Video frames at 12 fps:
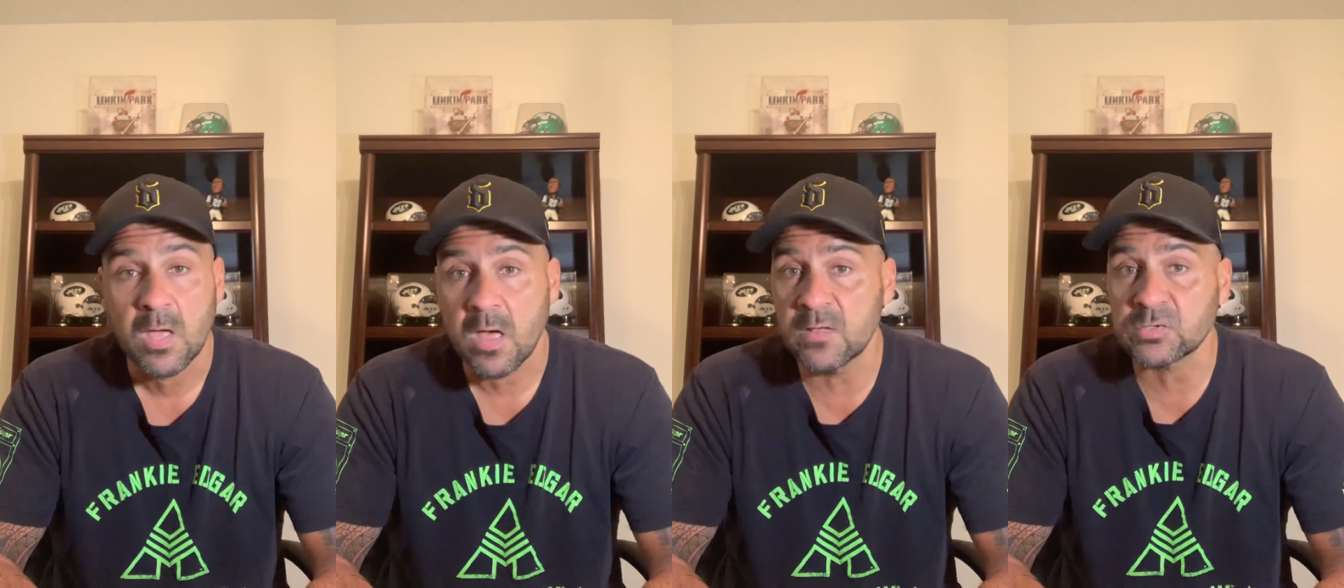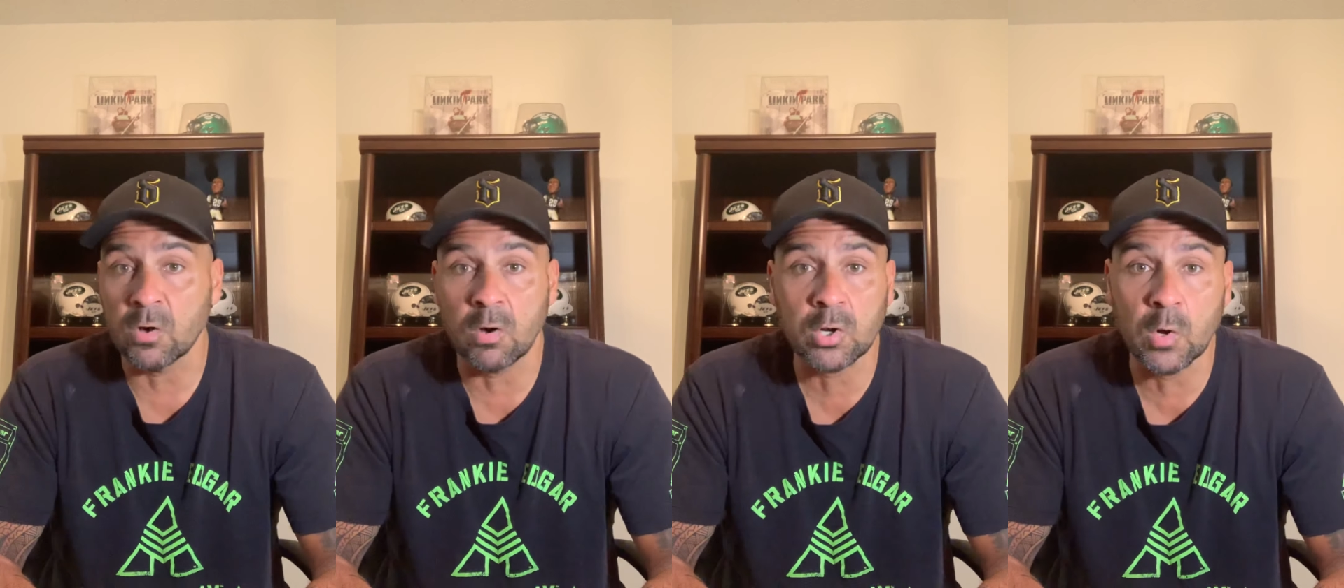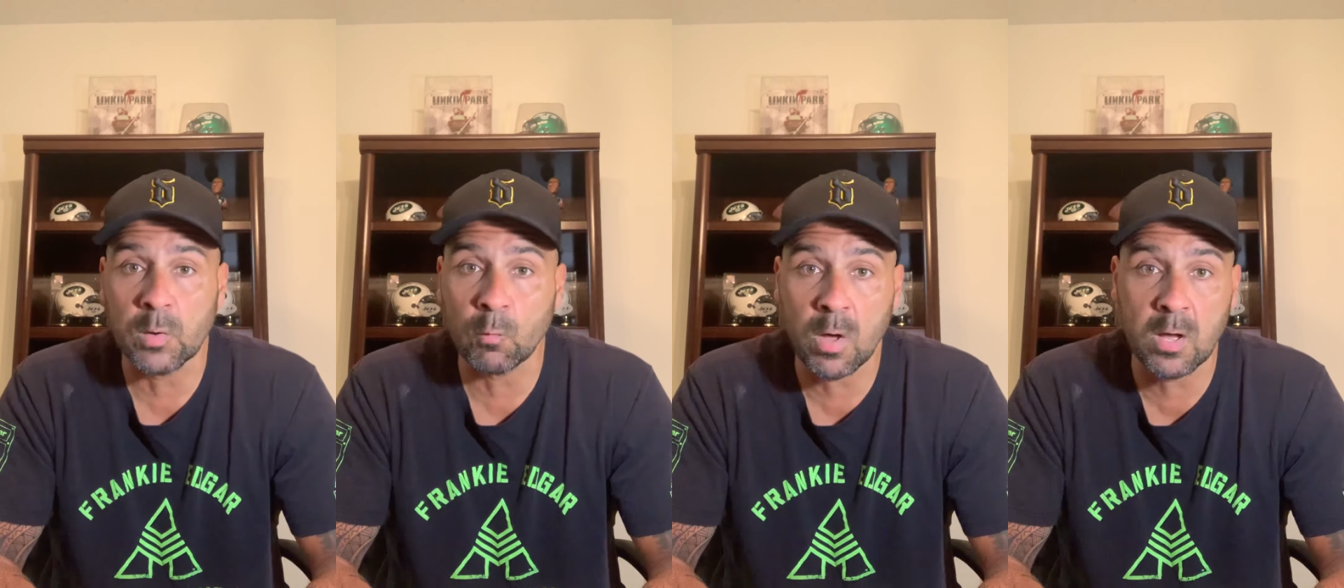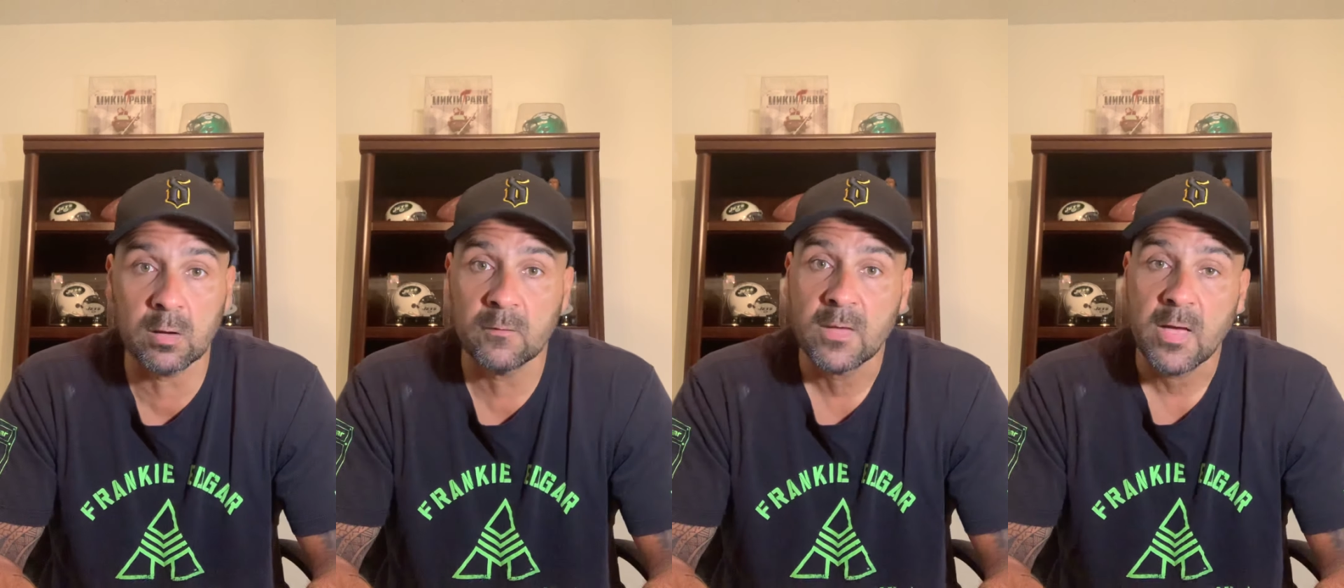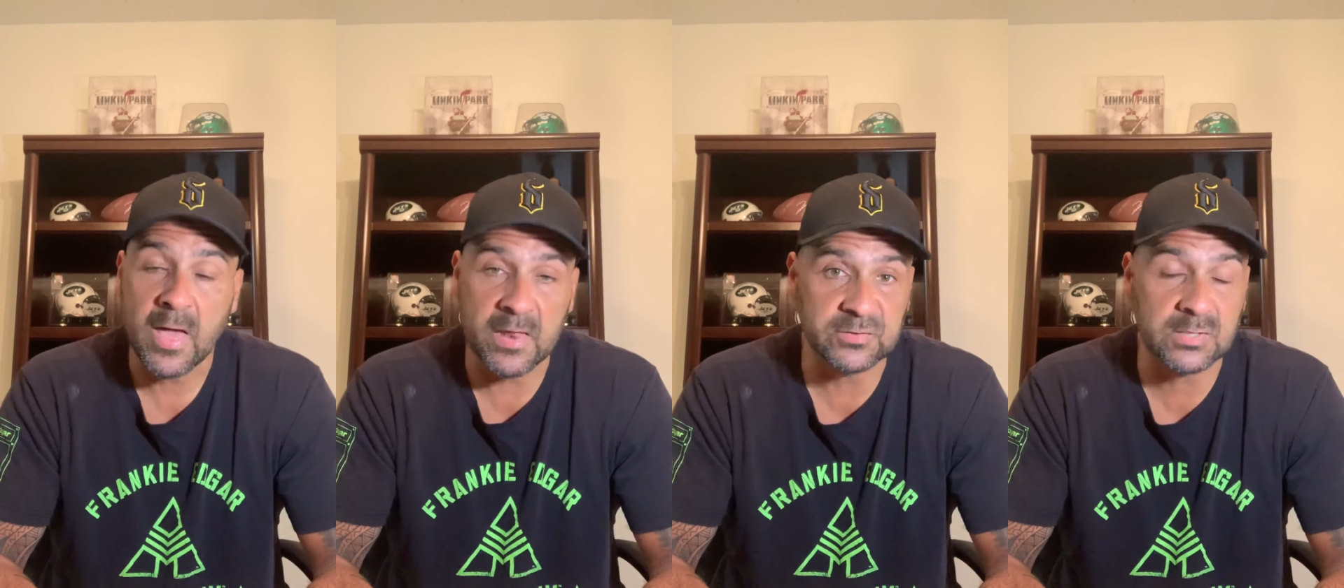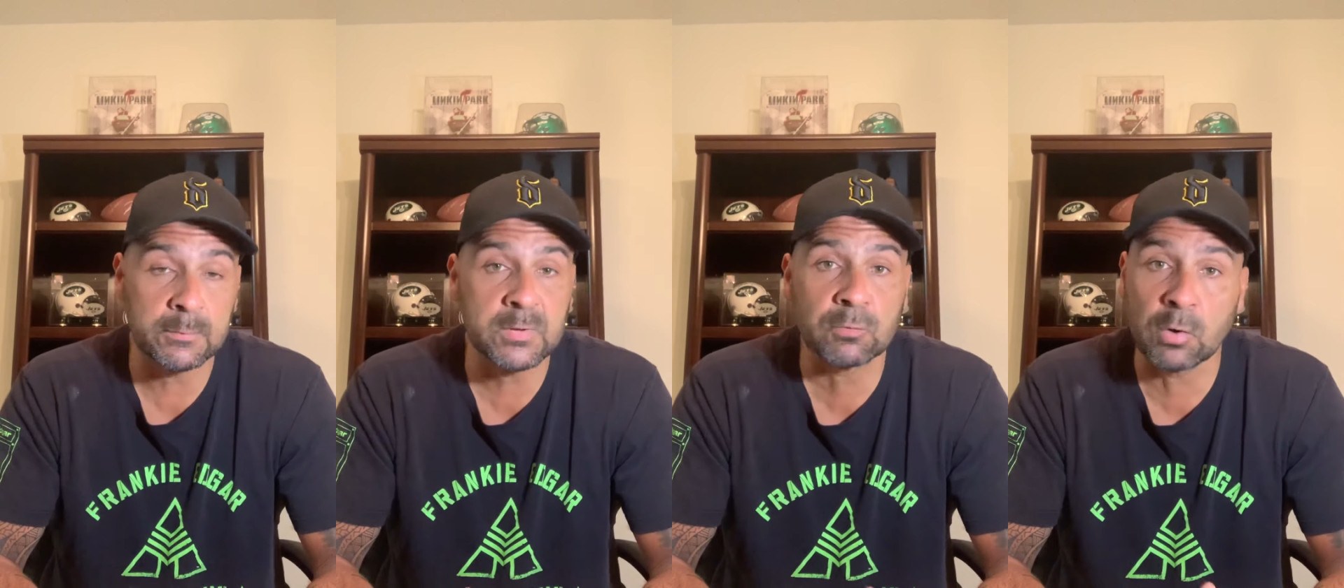It's all going well, and it's
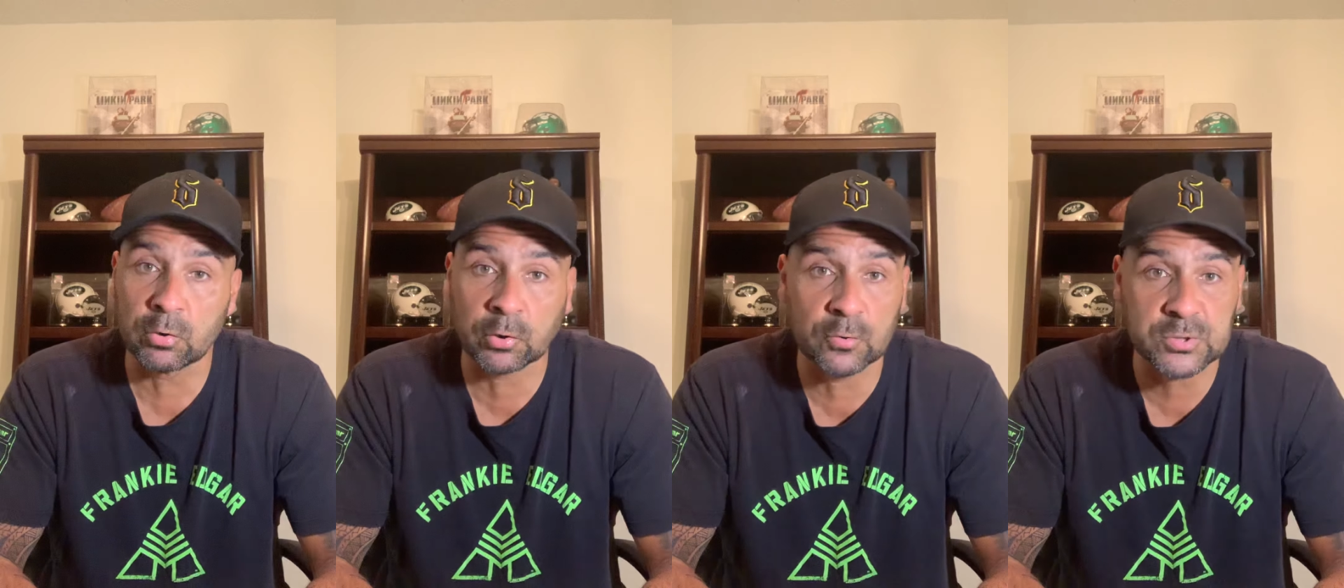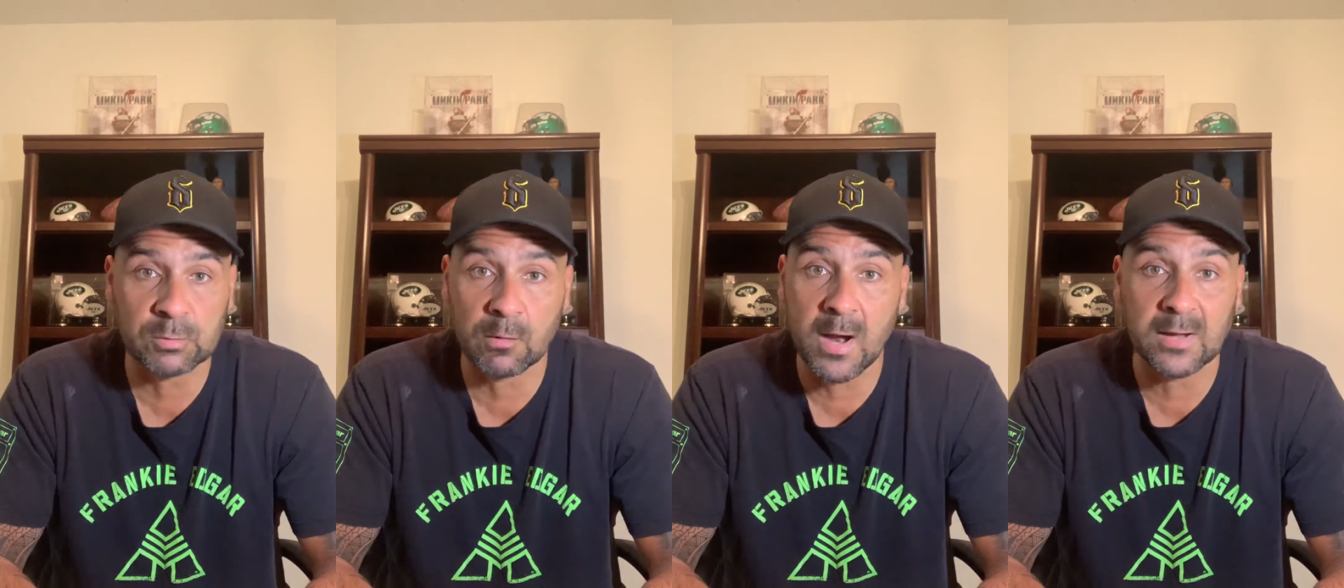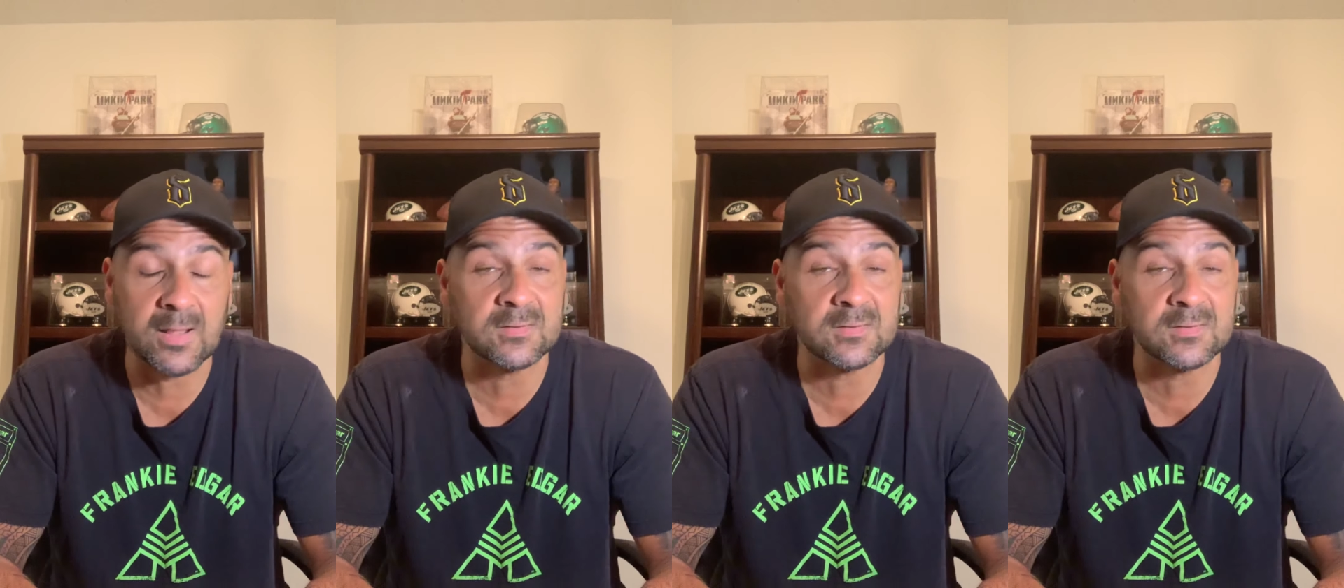going to be a roller coaster ride.